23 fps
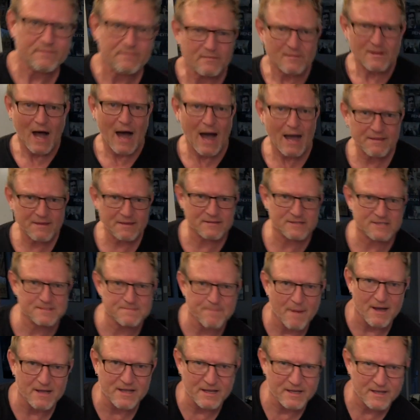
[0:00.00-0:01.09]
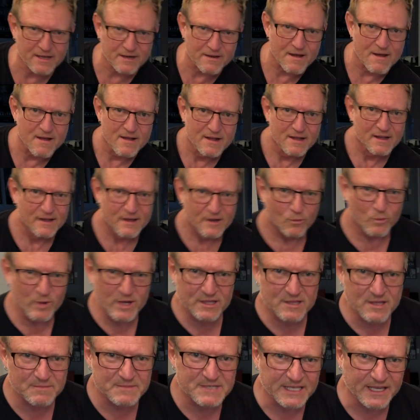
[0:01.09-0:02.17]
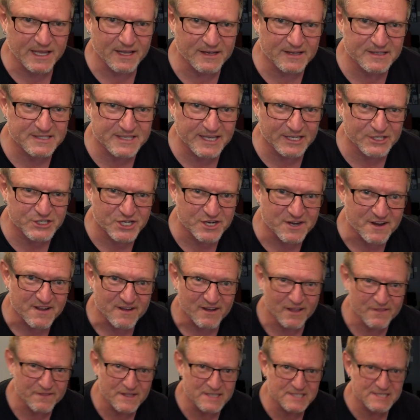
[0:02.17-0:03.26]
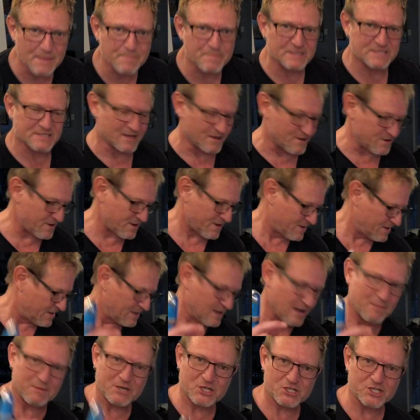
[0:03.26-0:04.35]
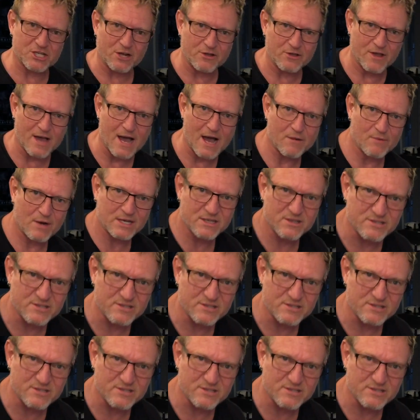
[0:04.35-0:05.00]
Hi there, this is Mark Killian. Welcome to Killian's Kitchen. On this episode, I'm going to show you how I do